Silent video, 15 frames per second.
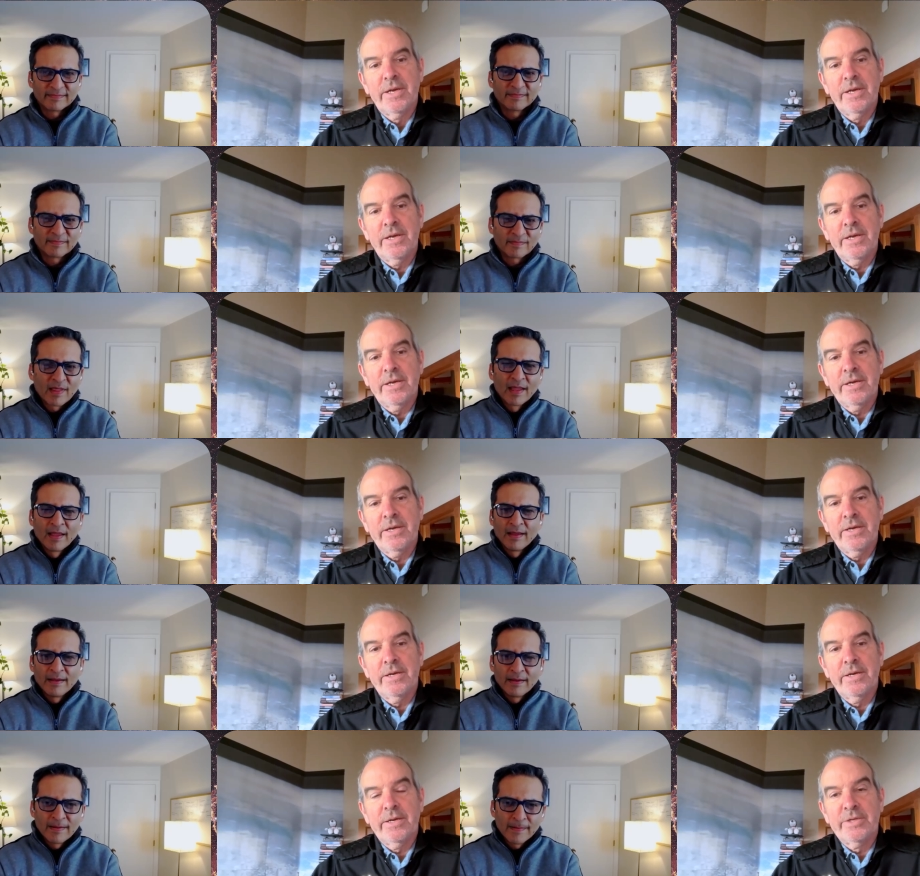
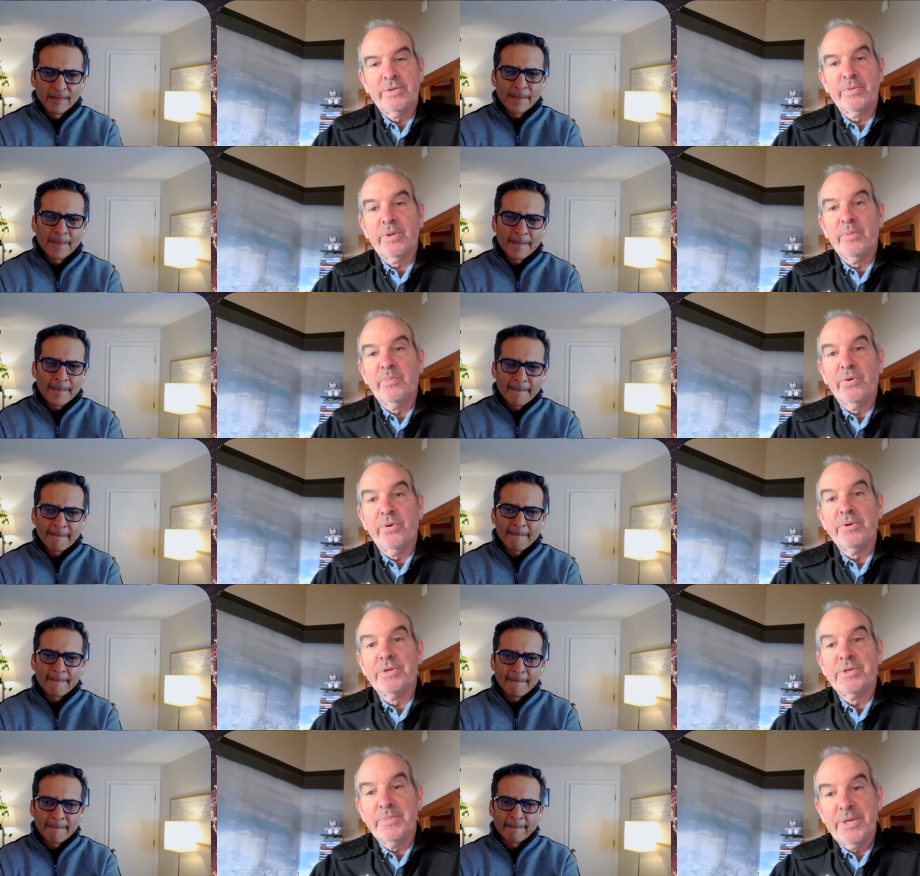Speaker 1: uh, is really
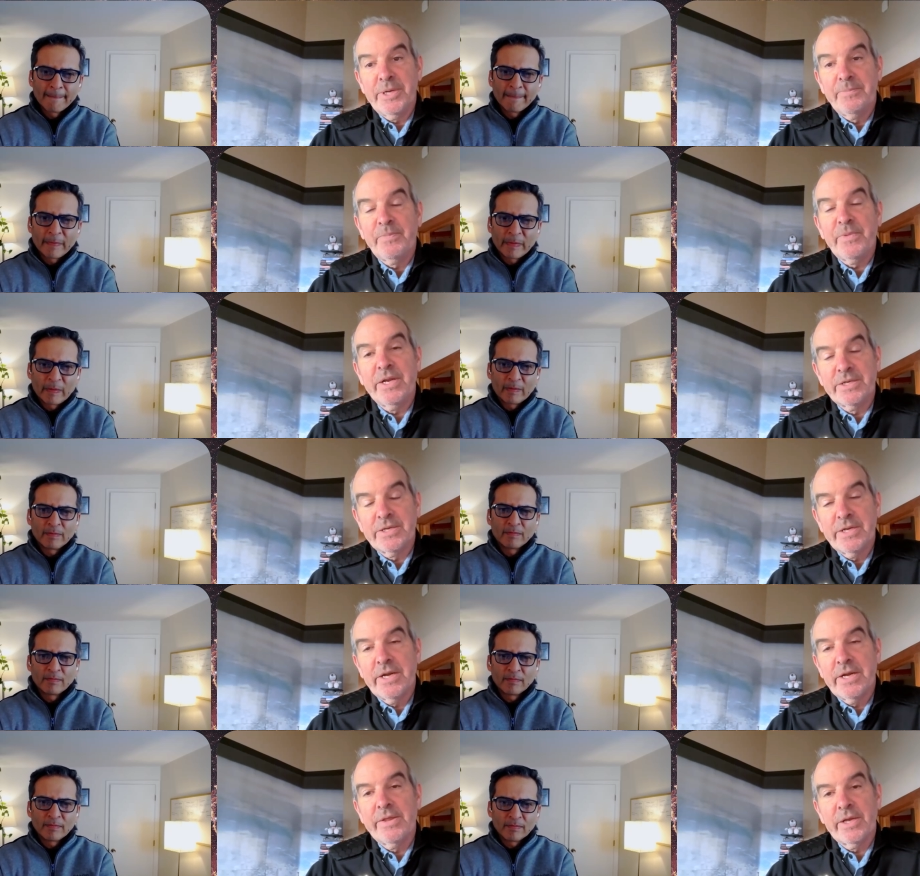important to me, and,
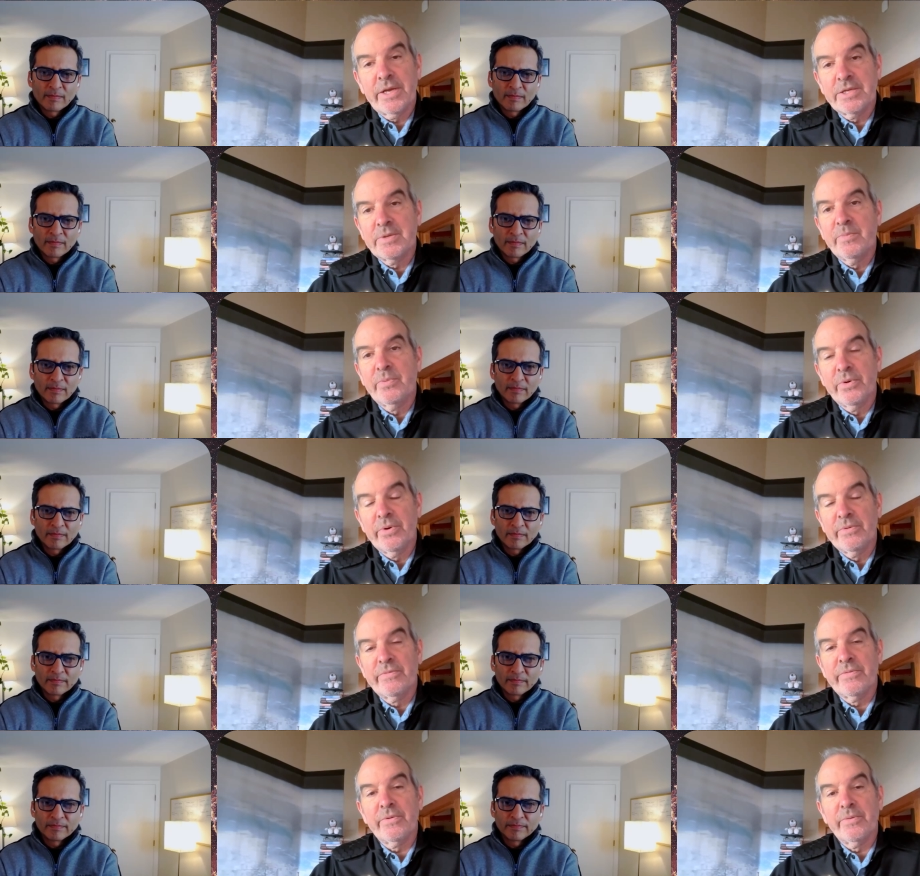and, I think it's
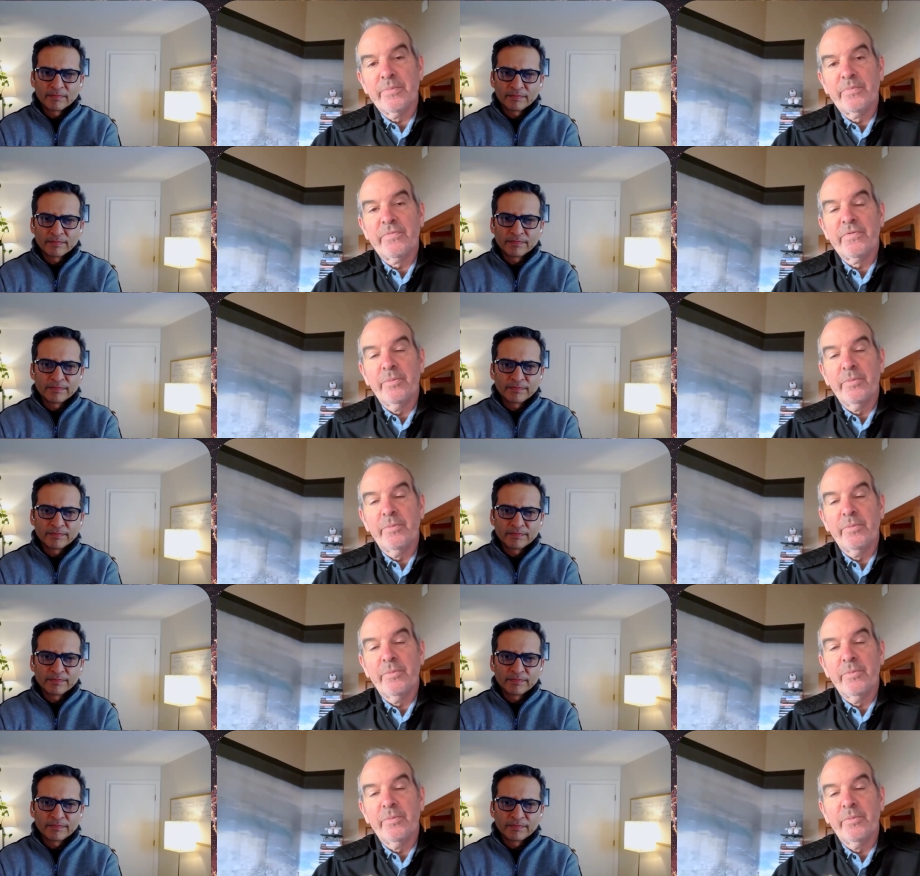important for for